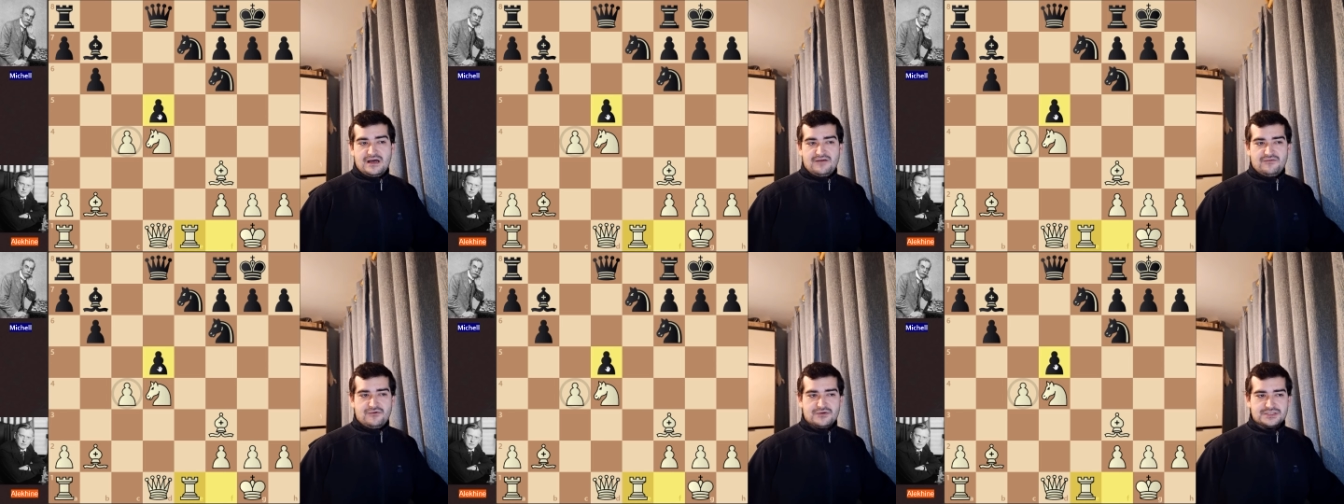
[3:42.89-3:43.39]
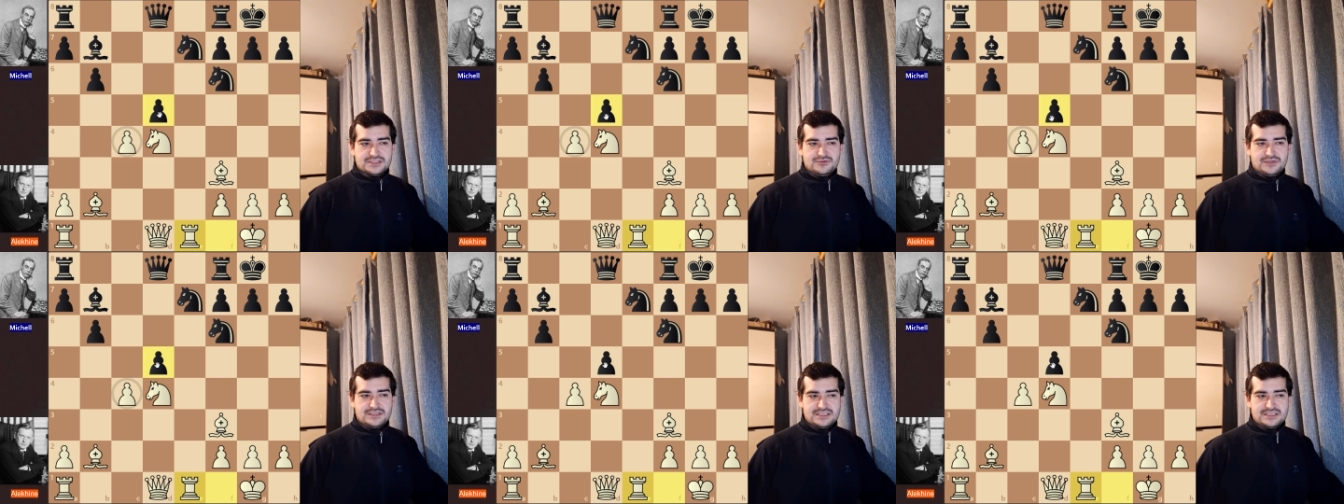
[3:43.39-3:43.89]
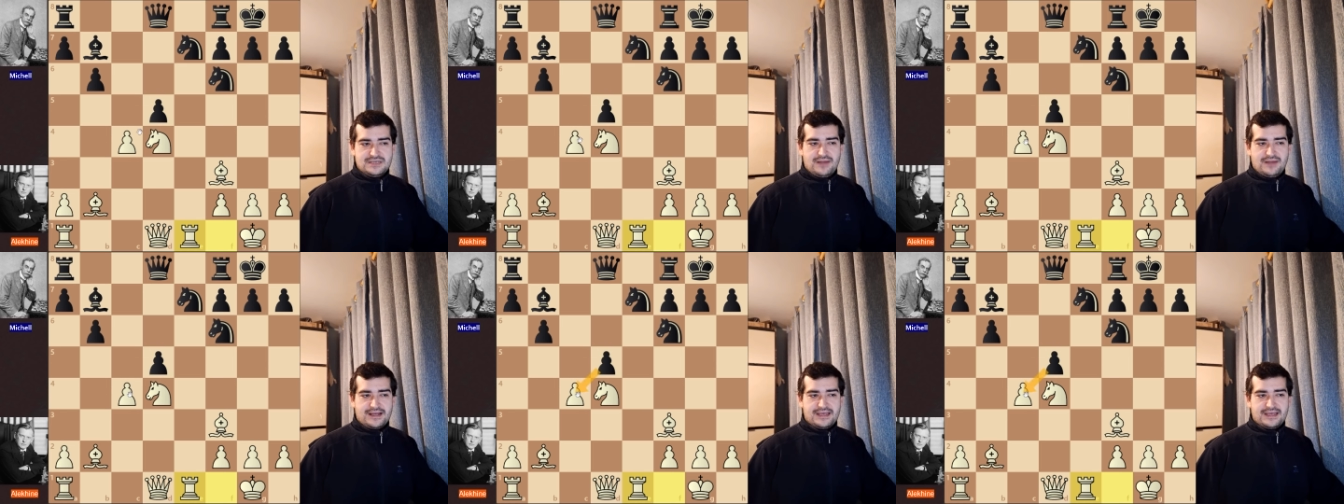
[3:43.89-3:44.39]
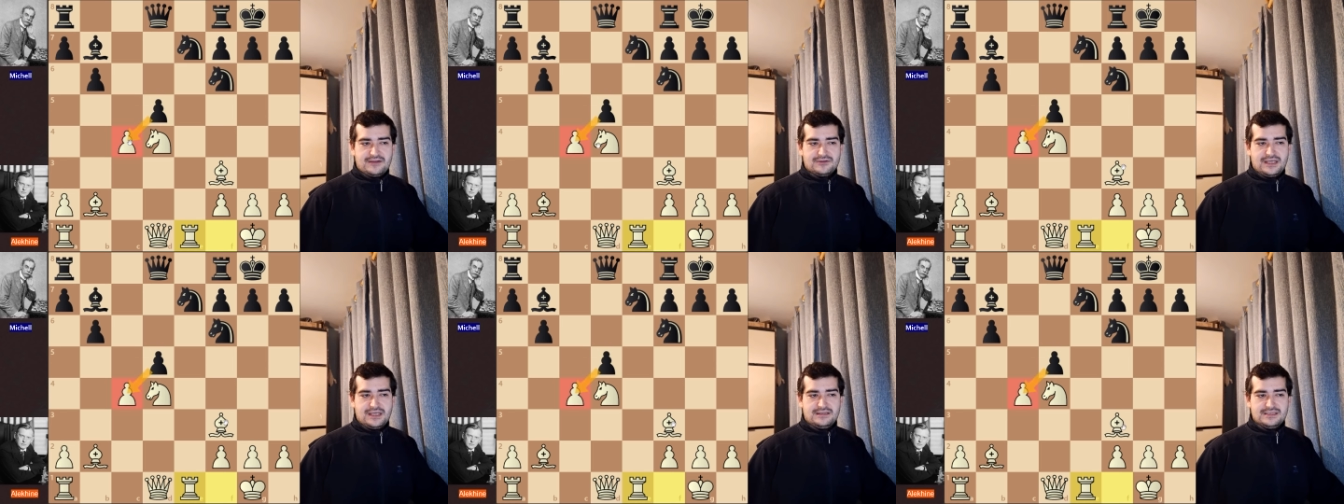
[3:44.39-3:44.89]
Of course, as you can see, black
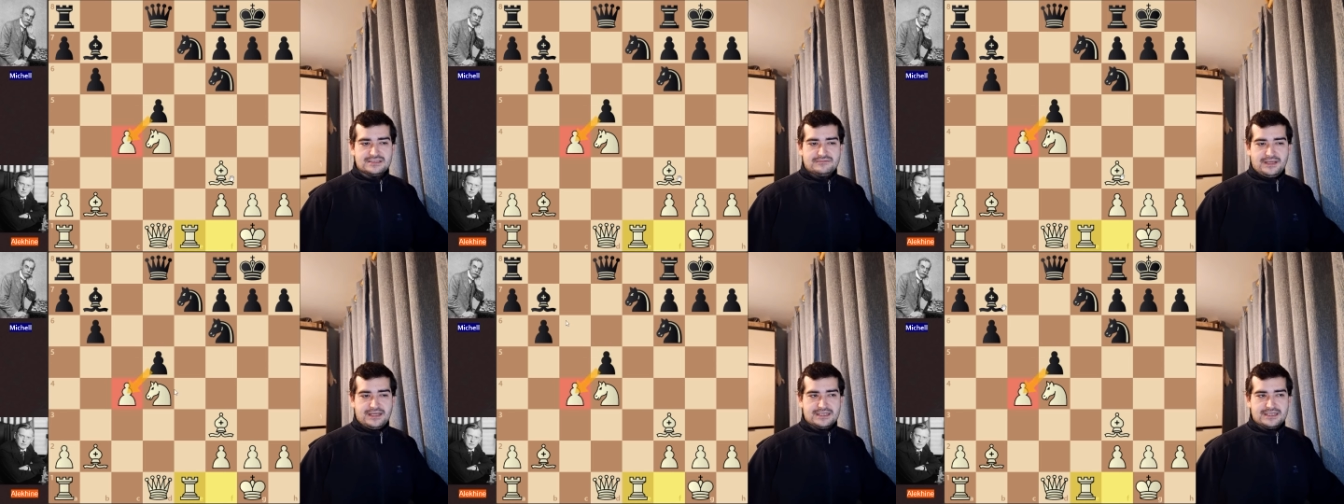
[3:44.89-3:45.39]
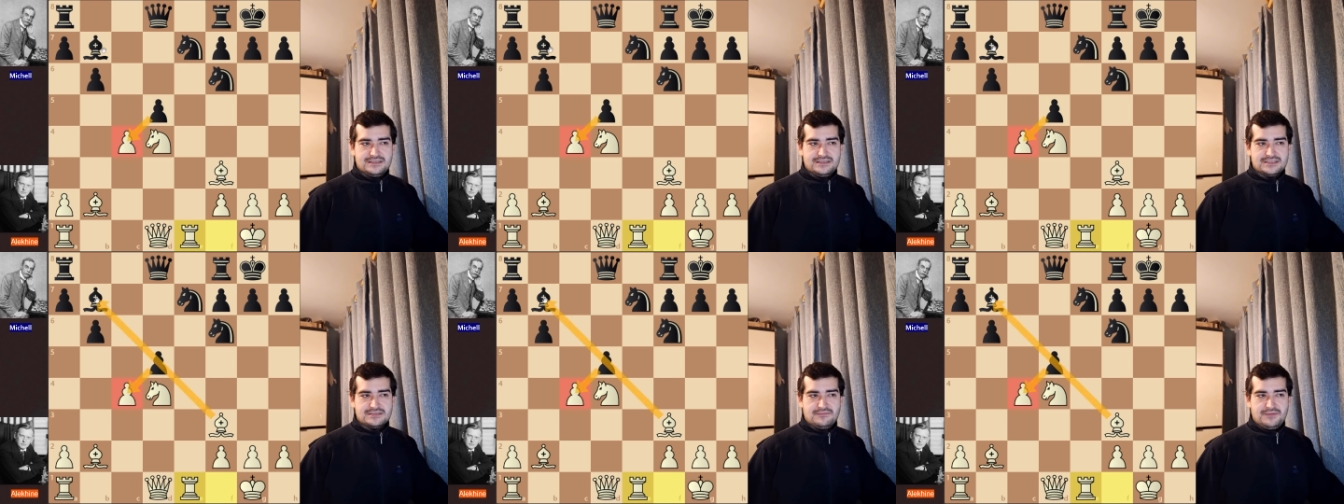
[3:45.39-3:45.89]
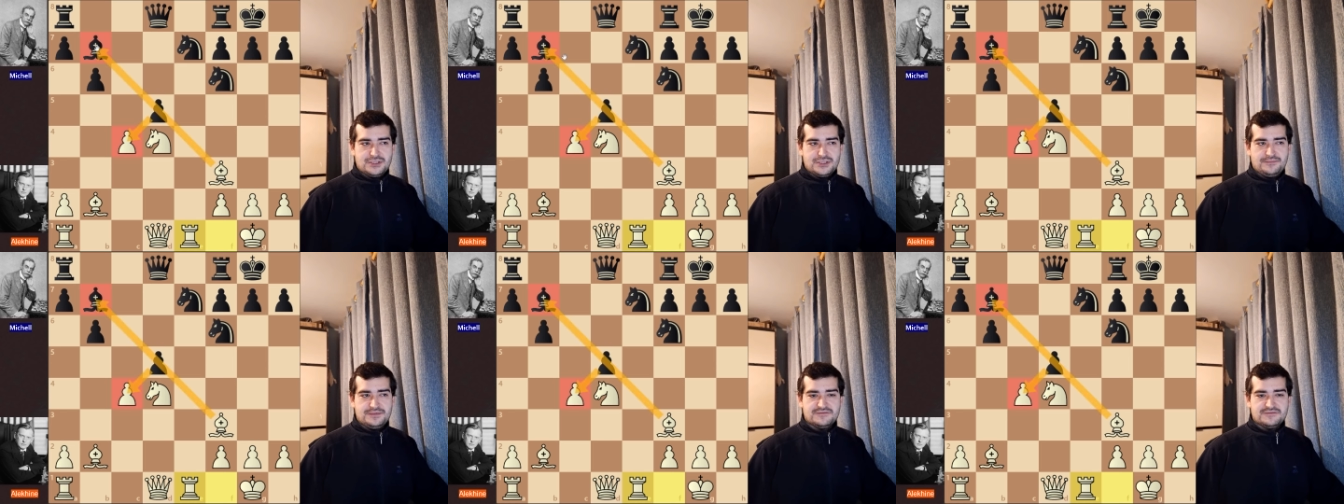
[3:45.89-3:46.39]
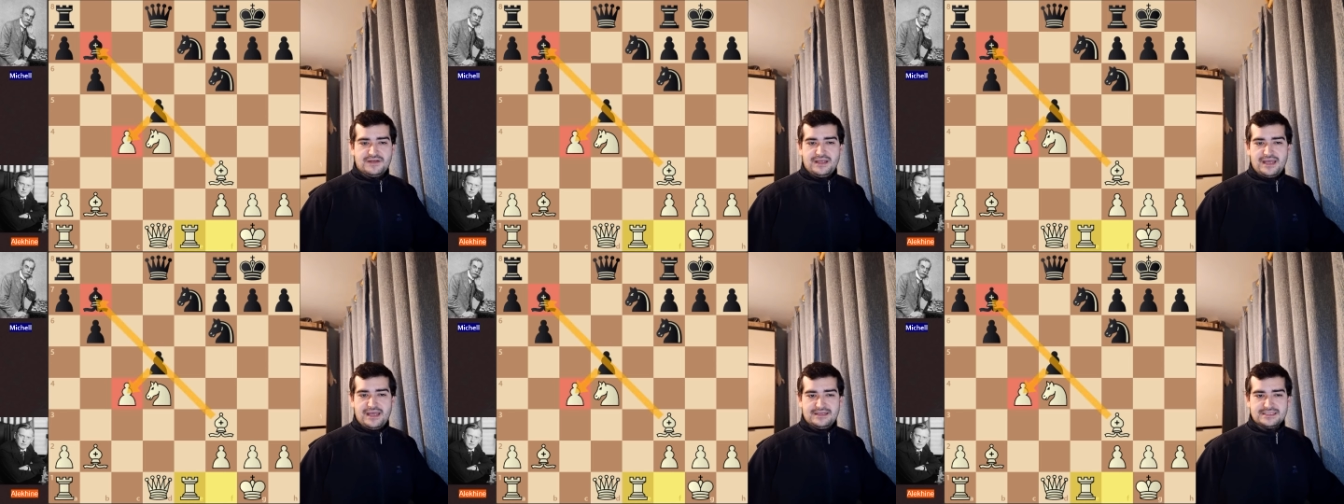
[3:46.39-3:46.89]
cannot take this because this bishop is
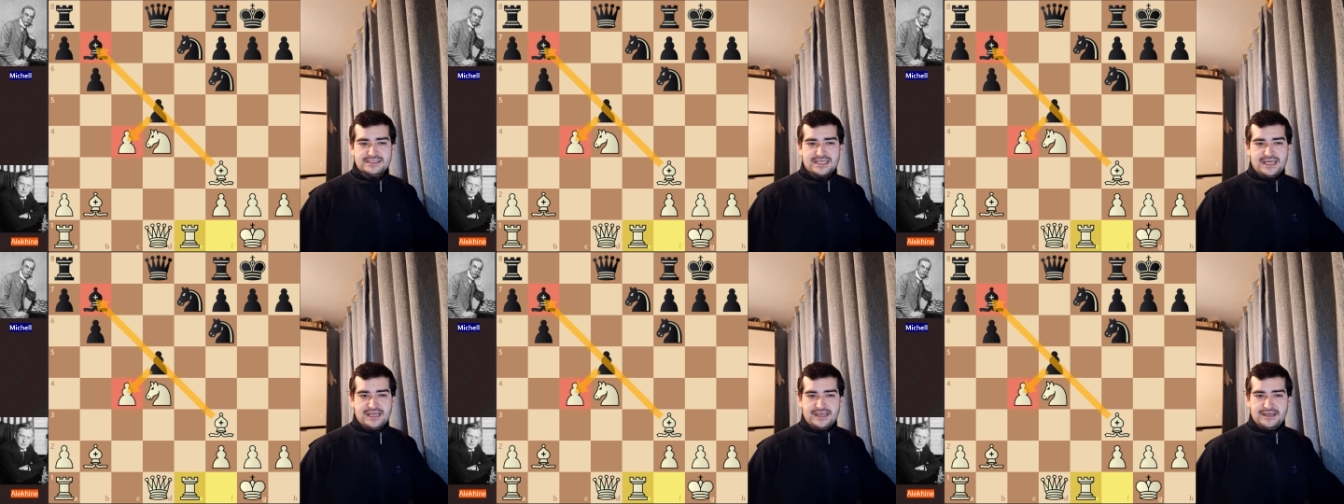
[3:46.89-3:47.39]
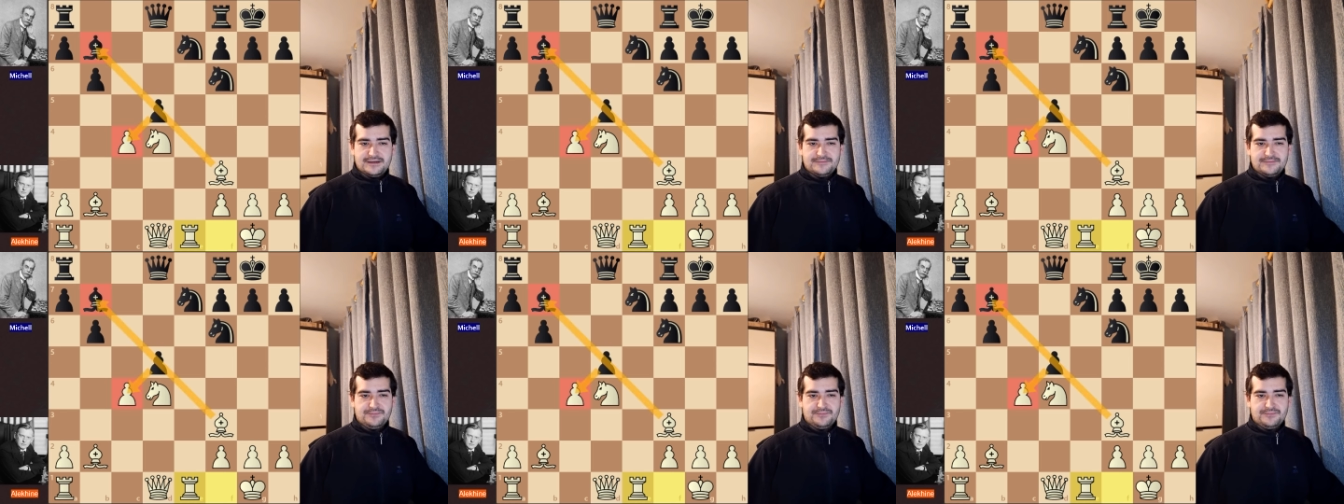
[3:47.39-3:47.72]
free and is hanging.